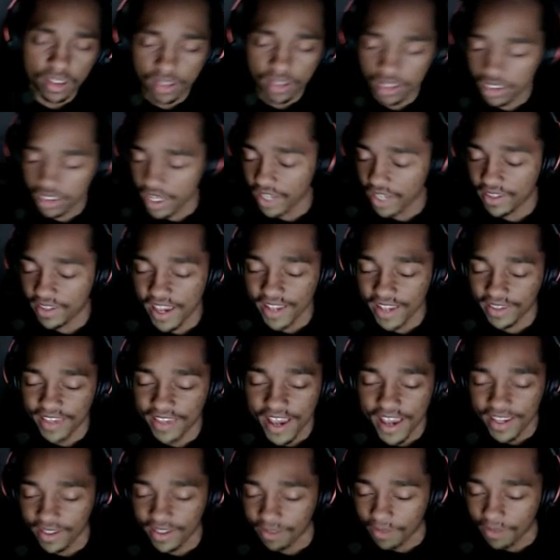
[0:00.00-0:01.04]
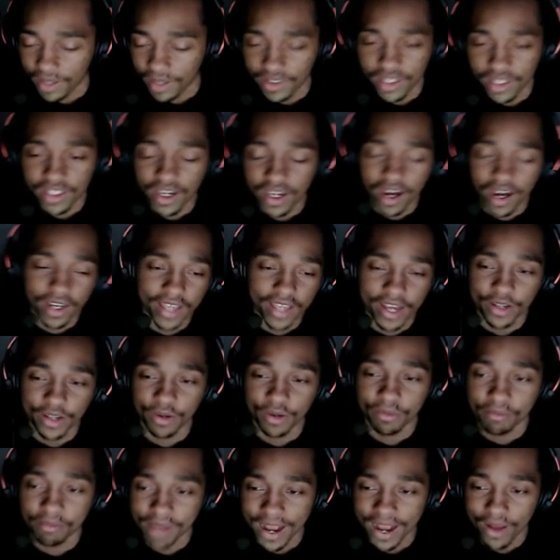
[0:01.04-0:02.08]
take that Demonte cock out of your
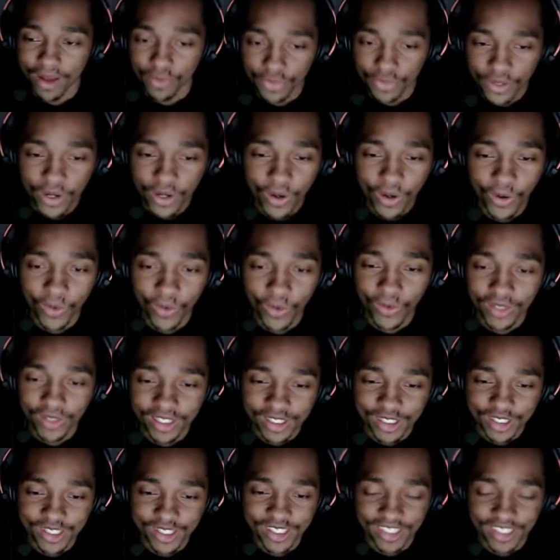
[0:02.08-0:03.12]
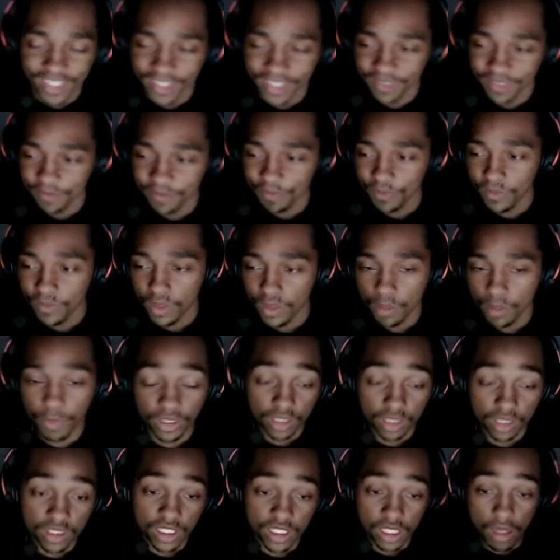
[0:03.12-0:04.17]
mouth. Holy shit. But
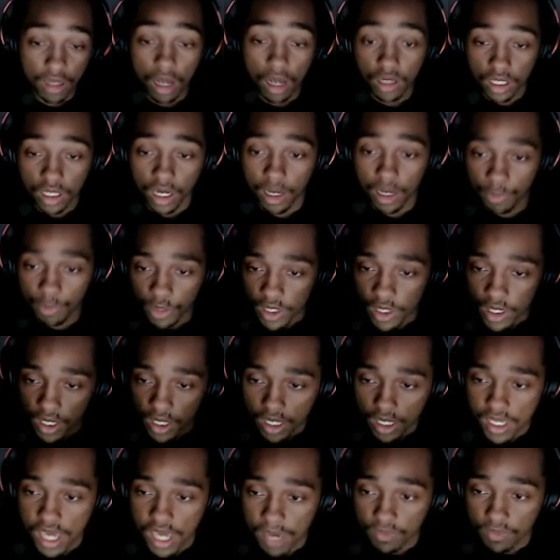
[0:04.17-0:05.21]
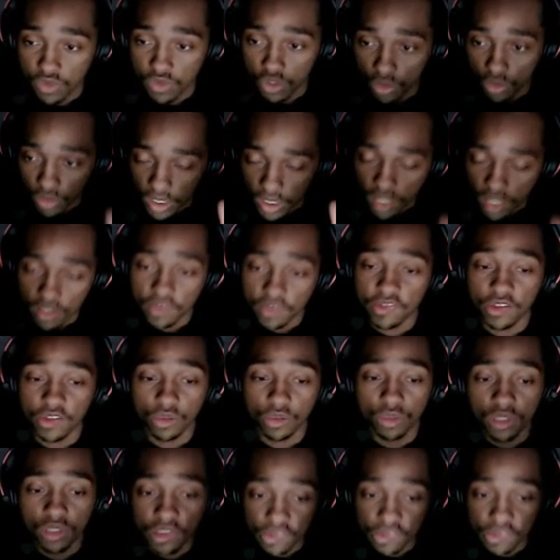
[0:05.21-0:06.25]
the TL comp in game 2 in the
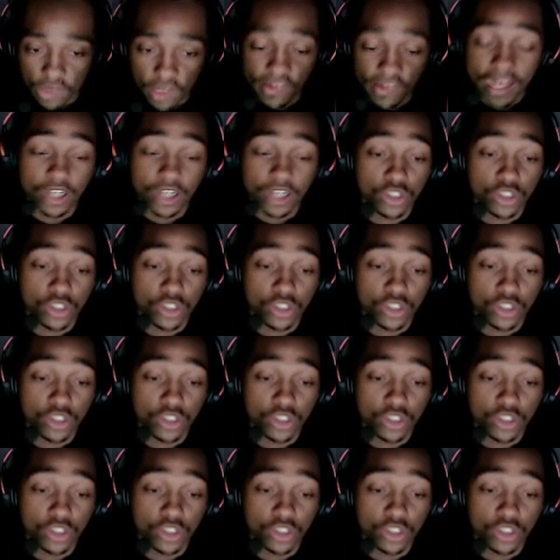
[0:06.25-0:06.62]
series is actually